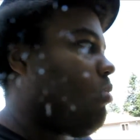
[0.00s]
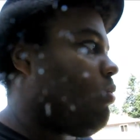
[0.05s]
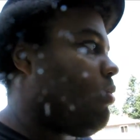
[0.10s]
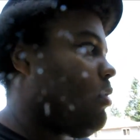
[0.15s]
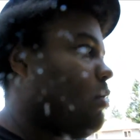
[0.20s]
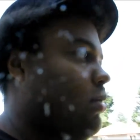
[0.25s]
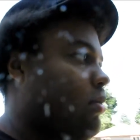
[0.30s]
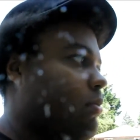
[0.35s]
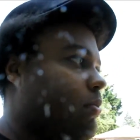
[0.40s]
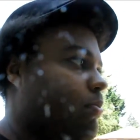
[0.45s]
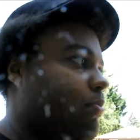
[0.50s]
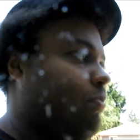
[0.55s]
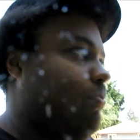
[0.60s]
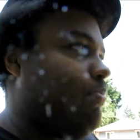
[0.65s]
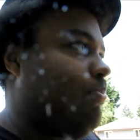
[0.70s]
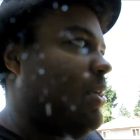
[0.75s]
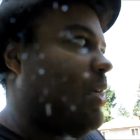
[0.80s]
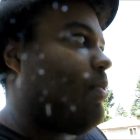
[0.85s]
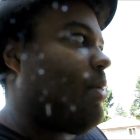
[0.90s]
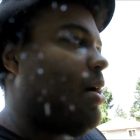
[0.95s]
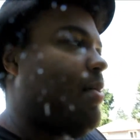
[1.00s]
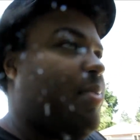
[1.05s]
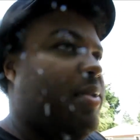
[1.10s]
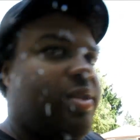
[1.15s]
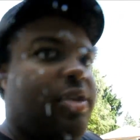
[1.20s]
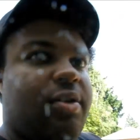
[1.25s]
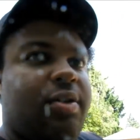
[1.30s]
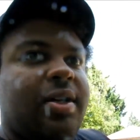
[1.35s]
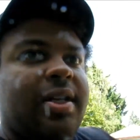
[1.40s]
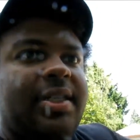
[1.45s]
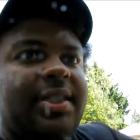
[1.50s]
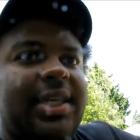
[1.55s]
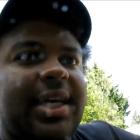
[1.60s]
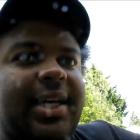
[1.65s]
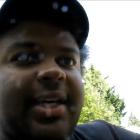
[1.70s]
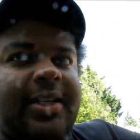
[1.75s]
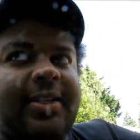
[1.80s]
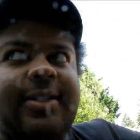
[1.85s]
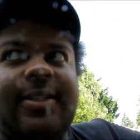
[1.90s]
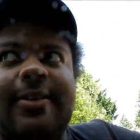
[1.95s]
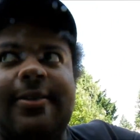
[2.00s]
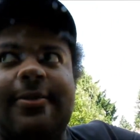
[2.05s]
we'll be back with you in a second.